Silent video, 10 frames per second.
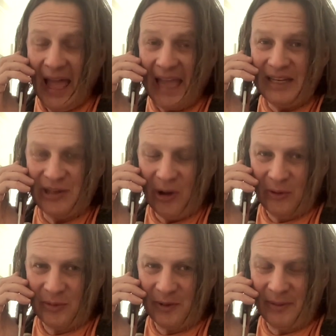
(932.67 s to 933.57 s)
I
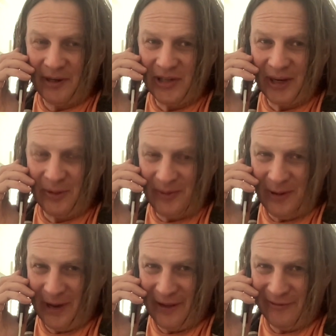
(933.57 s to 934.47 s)
don't, but I'm going to check with
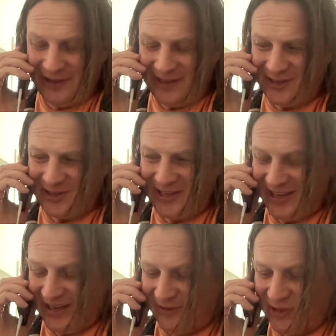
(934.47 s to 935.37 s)
my wife and
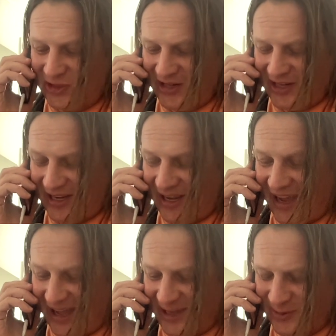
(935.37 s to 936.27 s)
see if she
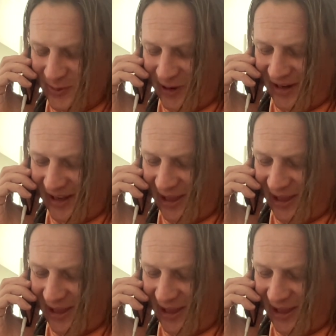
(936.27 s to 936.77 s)
has one,